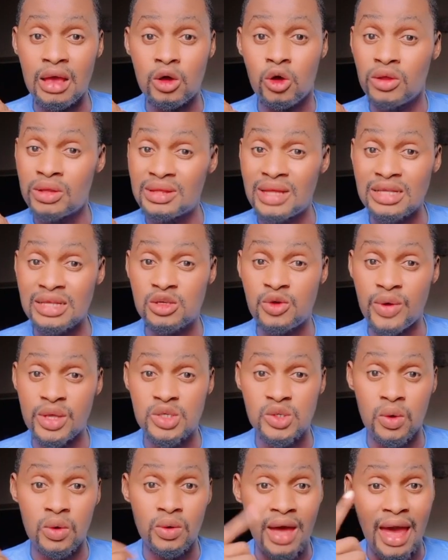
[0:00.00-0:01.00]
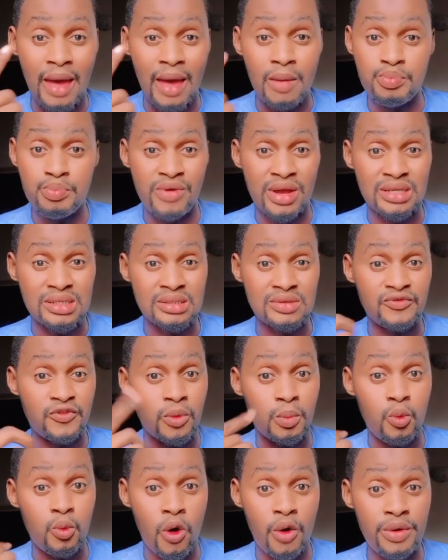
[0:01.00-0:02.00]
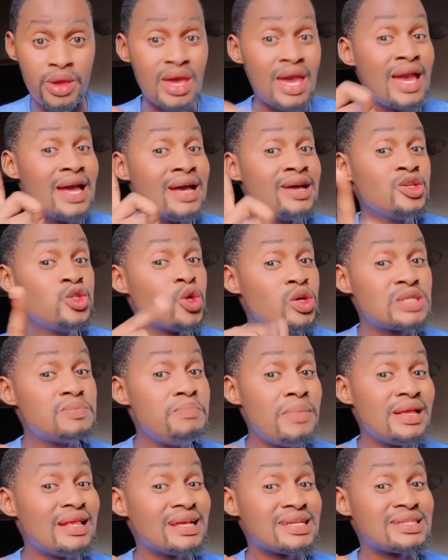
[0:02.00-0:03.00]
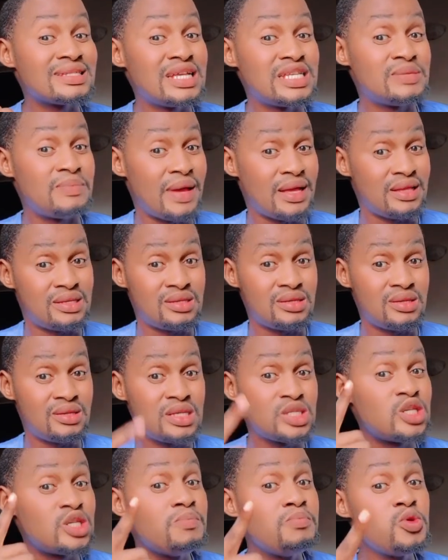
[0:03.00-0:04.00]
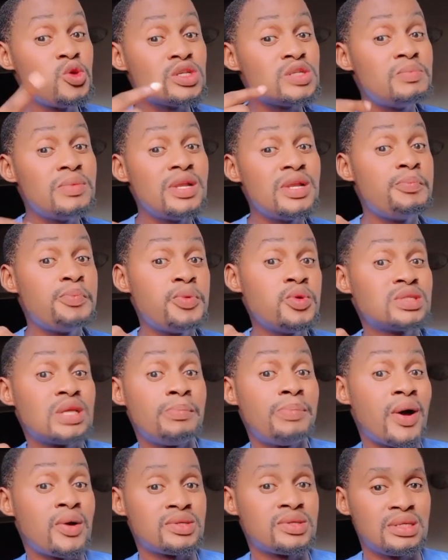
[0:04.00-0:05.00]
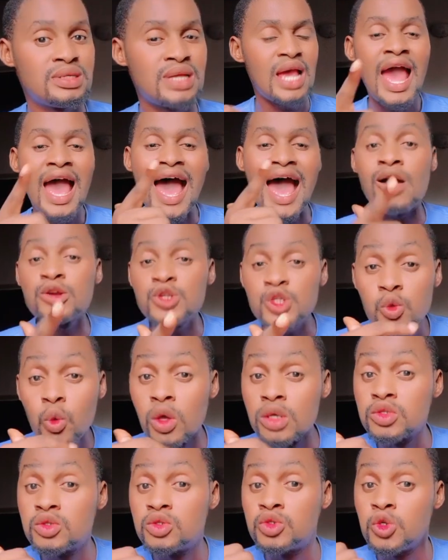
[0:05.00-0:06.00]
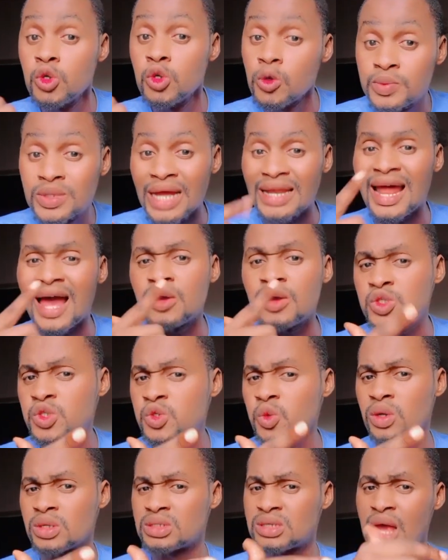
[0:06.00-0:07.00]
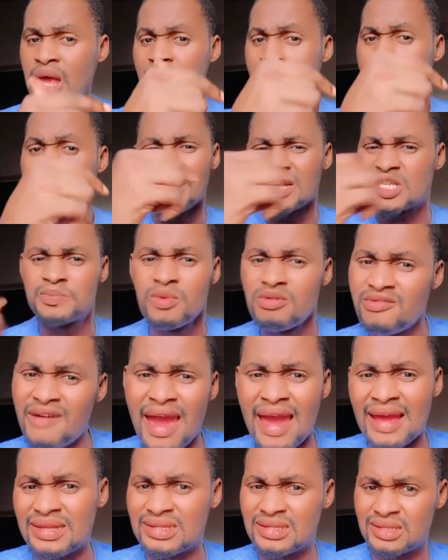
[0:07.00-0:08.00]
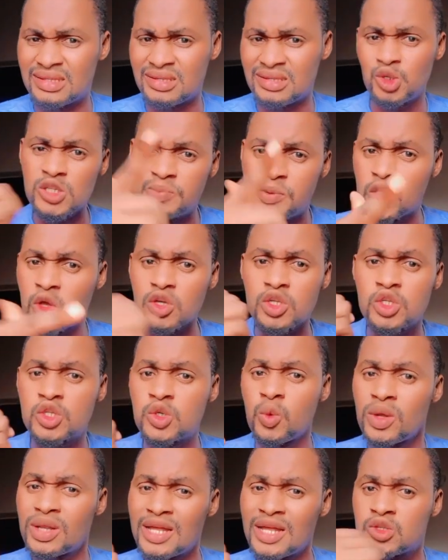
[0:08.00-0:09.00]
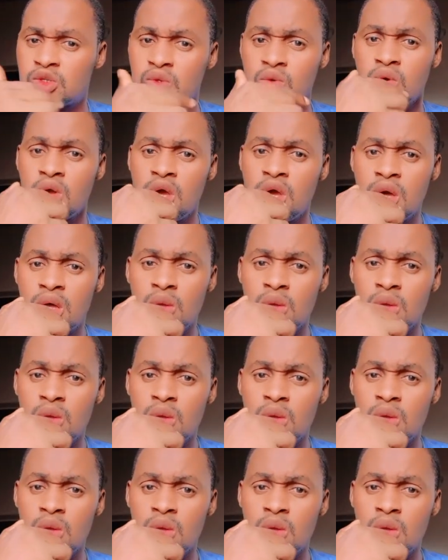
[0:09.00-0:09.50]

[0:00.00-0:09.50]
content creator, Empress from Warri, just made that statement. She just made a post about How she was duped and how she was mesmerized just because she wanted a role